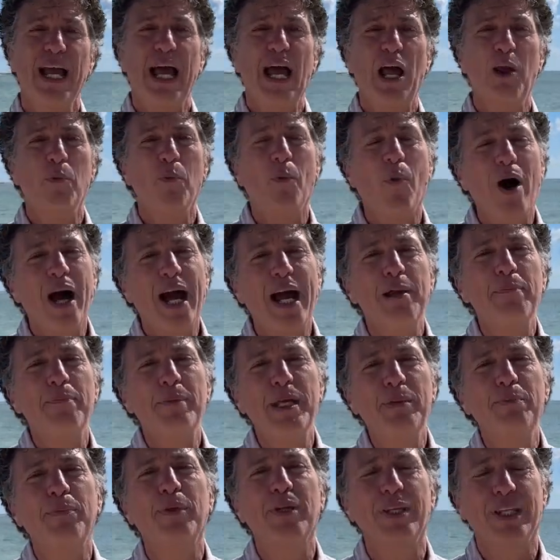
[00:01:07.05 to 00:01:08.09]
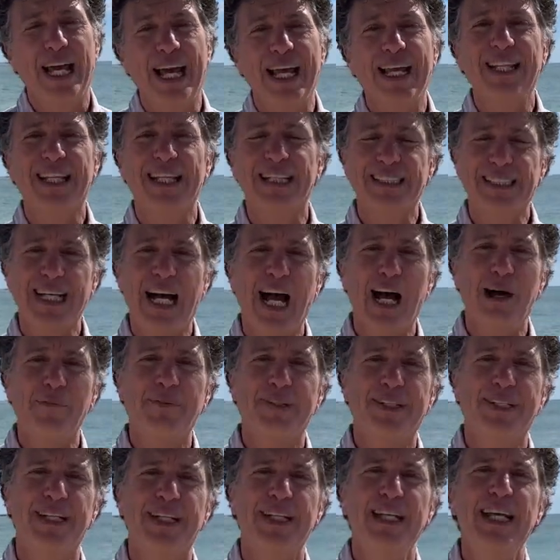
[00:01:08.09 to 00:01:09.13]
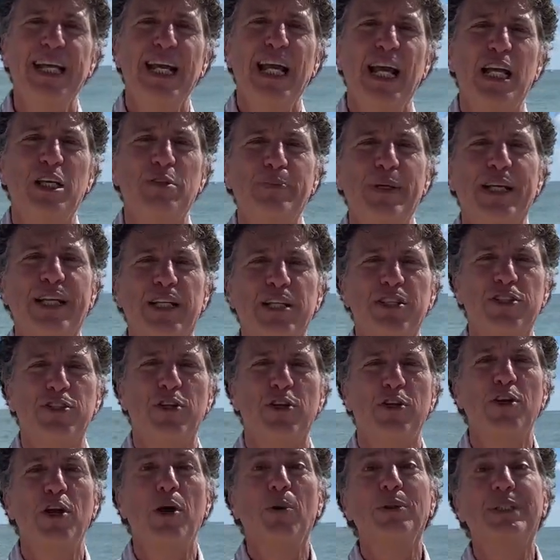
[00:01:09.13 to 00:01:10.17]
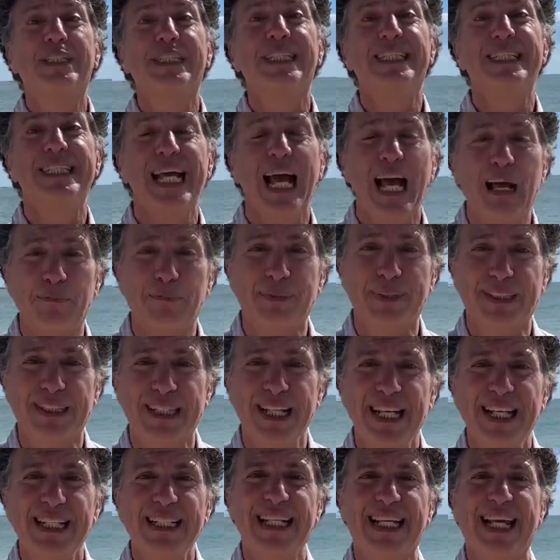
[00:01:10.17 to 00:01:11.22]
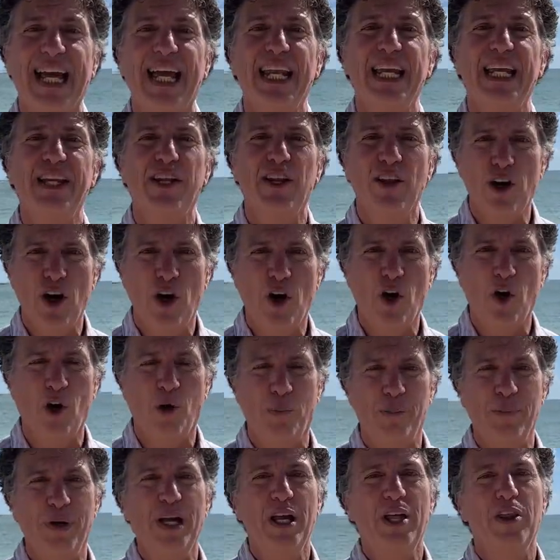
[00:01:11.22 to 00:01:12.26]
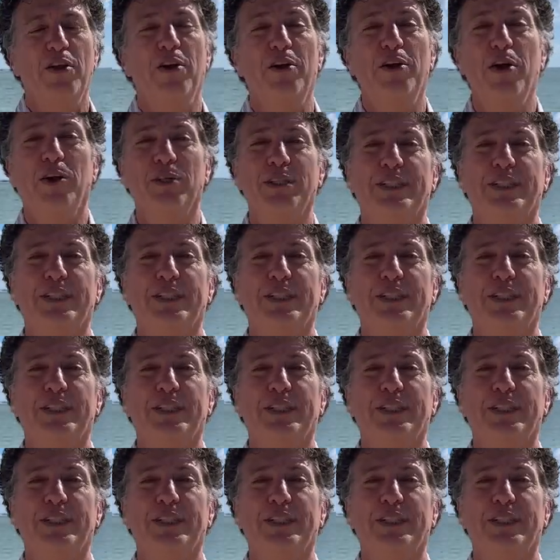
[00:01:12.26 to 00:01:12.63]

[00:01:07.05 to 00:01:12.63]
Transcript: And why people like this option is because there are no steps to get into the home. There are no